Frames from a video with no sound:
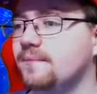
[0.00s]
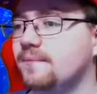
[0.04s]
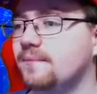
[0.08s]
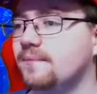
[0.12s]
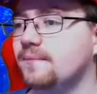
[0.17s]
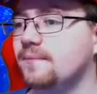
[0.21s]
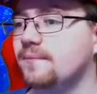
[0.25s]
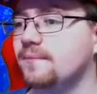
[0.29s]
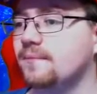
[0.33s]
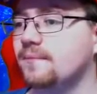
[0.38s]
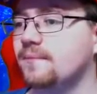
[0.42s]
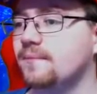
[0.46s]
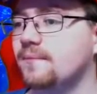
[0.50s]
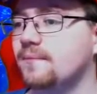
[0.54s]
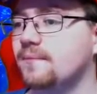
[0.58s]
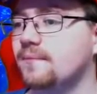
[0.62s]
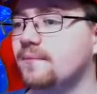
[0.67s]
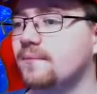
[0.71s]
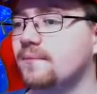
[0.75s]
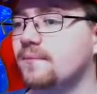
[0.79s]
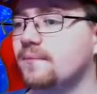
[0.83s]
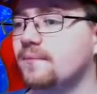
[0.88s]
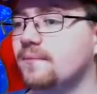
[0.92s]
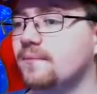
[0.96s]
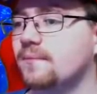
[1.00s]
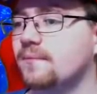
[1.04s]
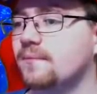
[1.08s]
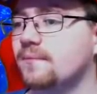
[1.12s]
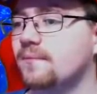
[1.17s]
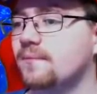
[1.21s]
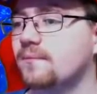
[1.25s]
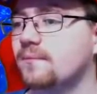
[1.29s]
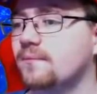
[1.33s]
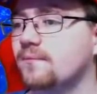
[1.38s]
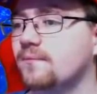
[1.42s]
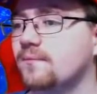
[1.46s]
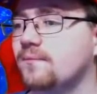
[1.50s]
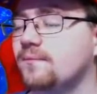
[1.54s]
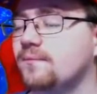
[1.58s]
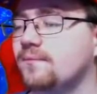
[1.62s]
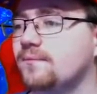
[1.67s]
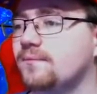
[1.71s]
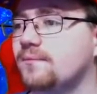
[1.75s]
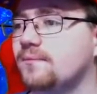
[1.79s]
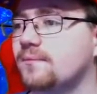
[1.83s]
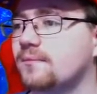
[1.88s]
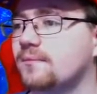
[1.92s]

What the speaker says: [no speech]